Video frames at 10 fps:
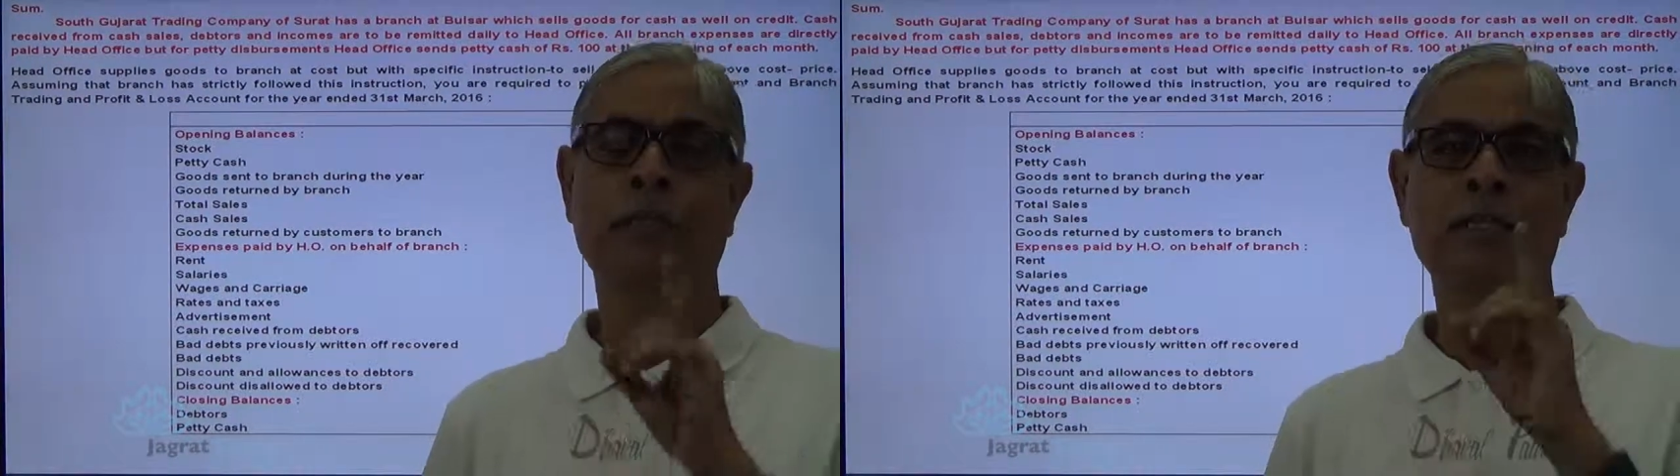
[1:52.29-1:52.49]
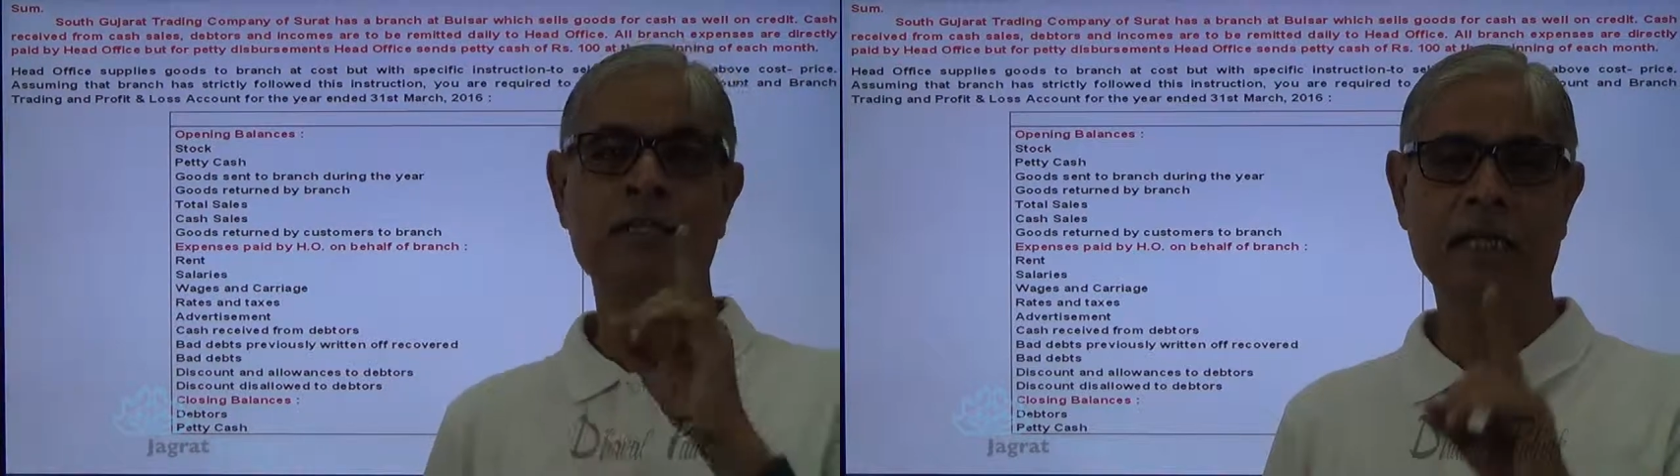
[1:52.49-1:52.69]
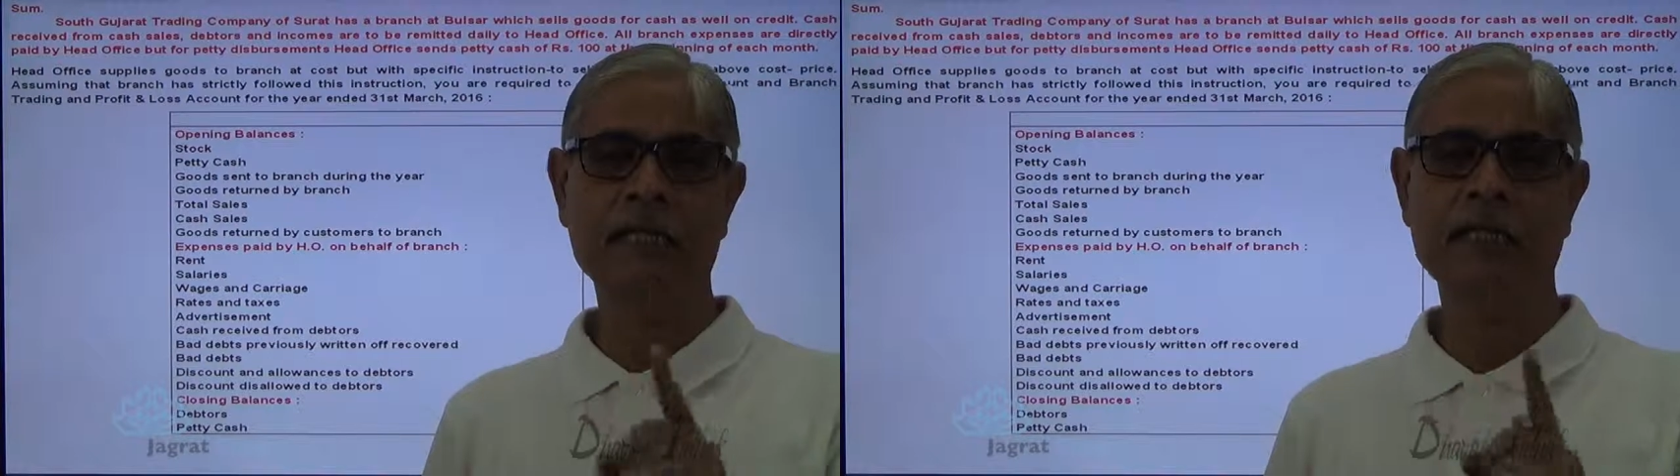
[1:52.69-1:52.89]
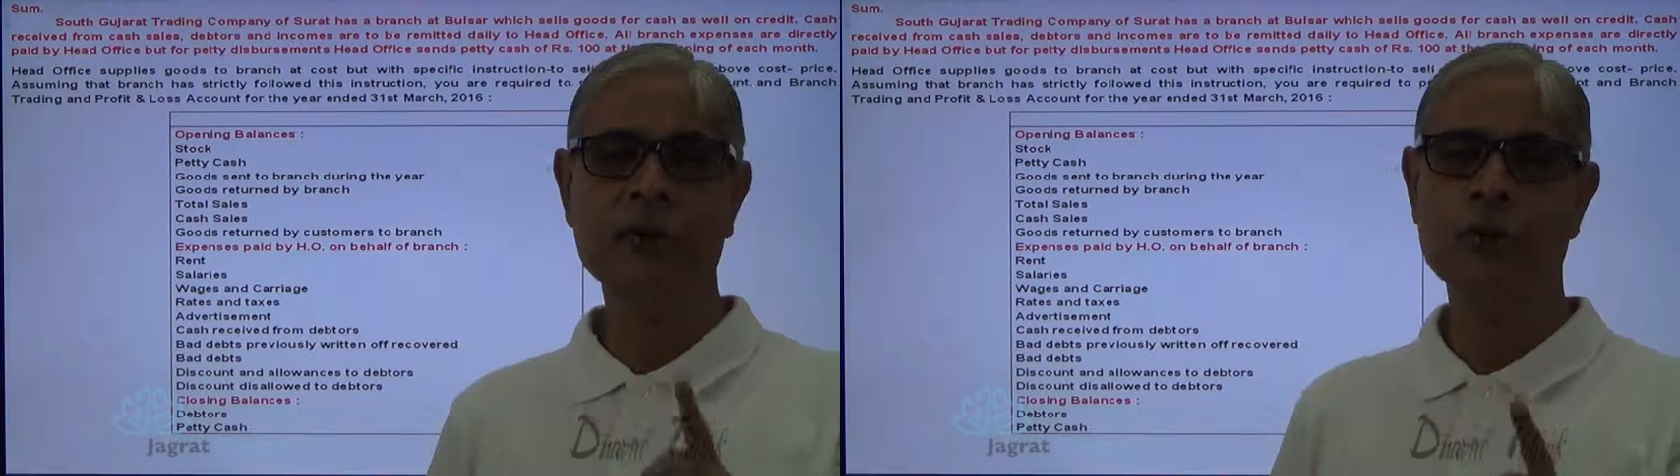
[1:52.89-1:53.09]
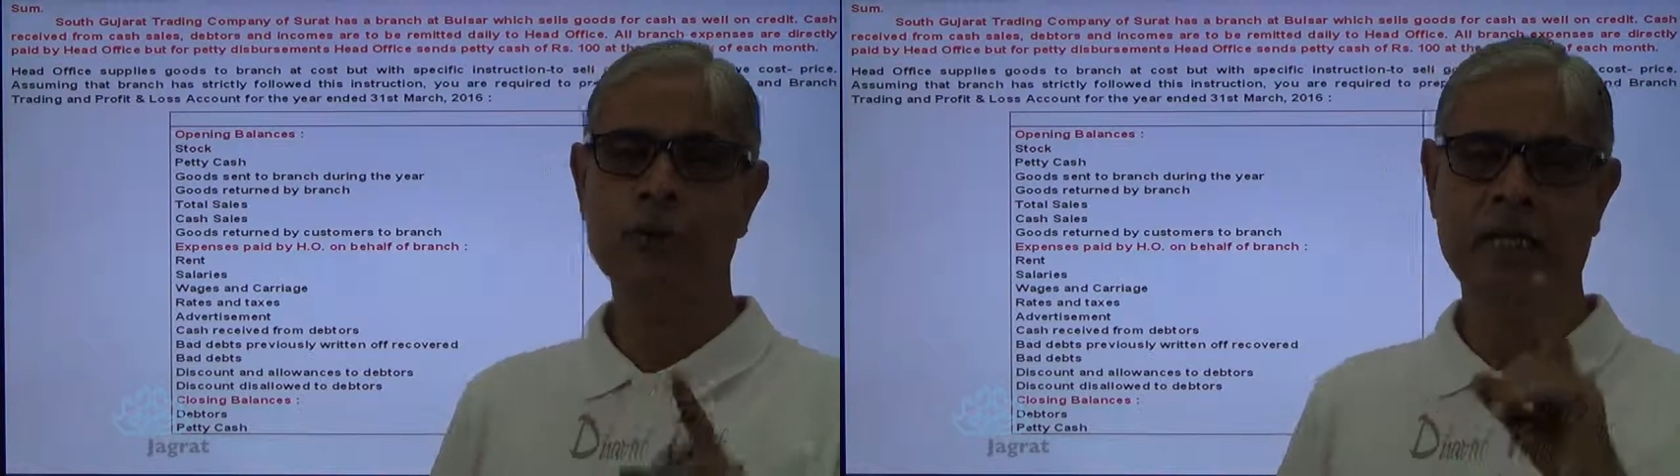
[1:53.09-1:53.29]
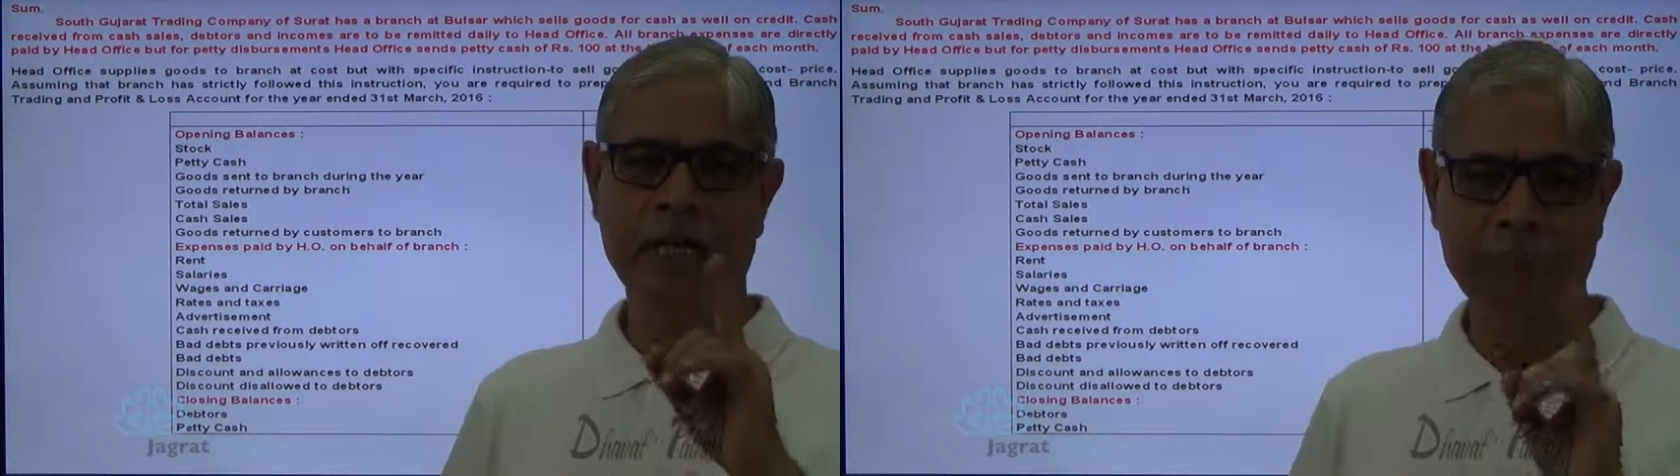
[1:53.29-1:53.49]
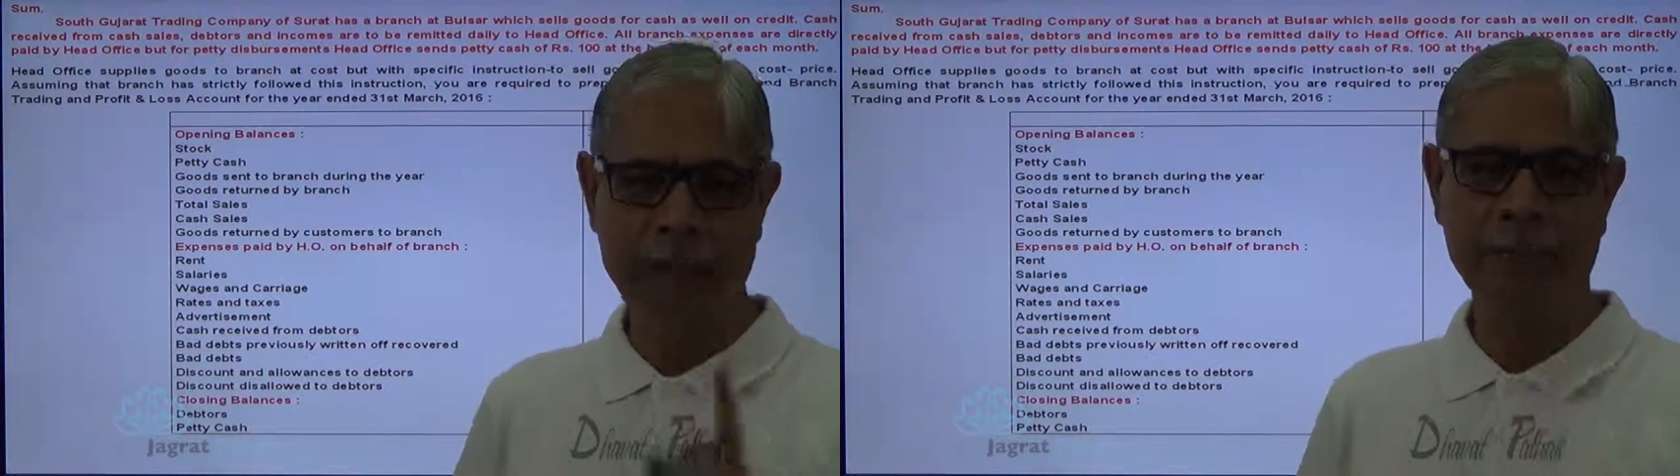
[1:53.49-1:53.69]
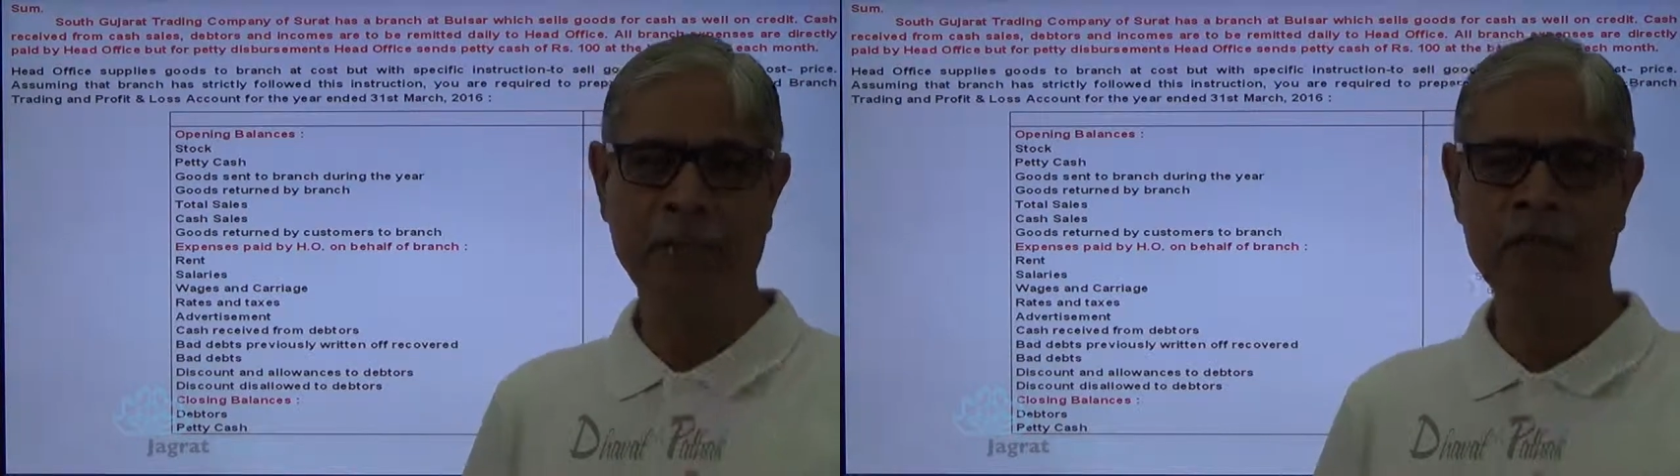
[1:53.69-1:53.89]
in such situation,
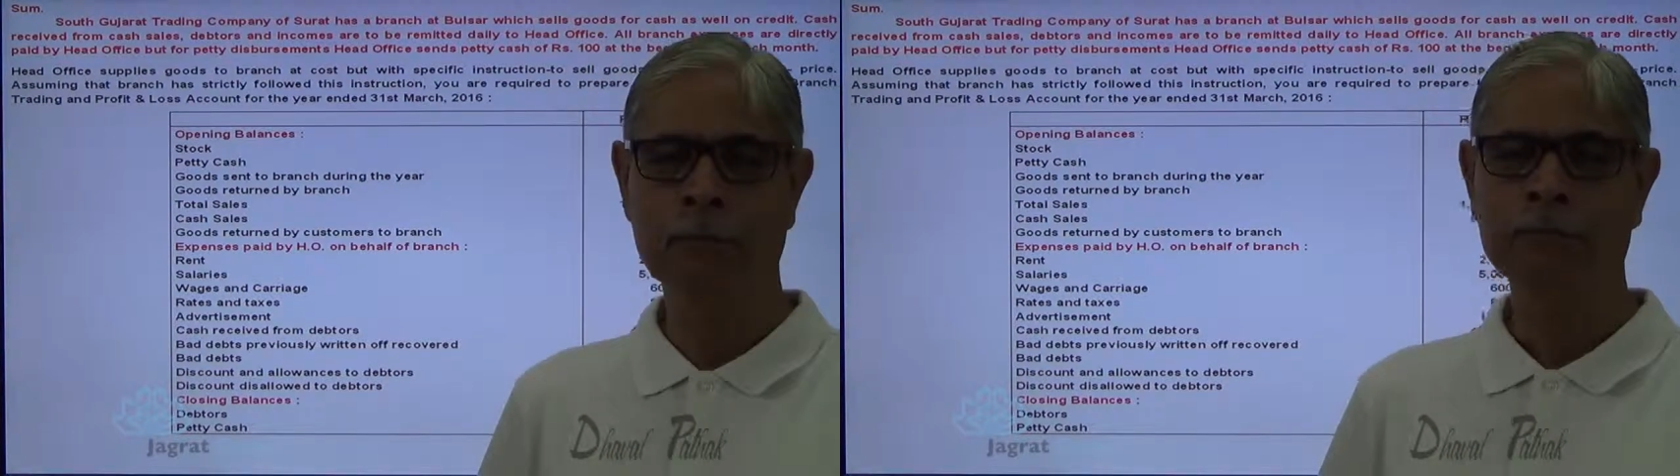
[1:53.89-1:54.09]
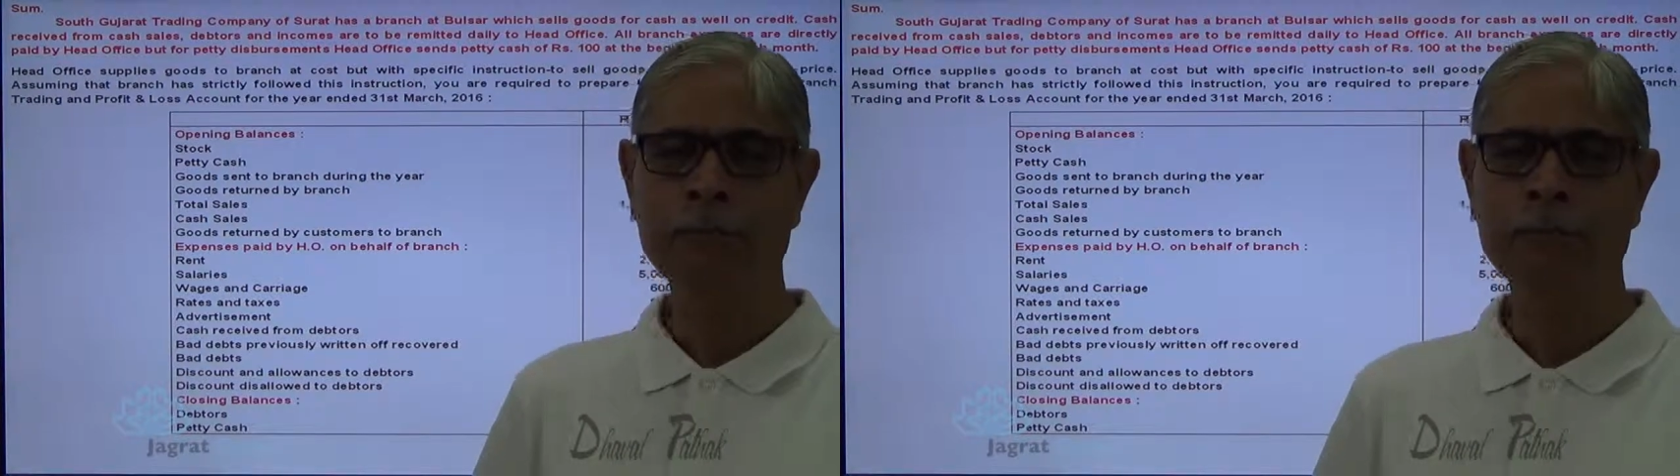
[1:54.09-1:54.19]
remember,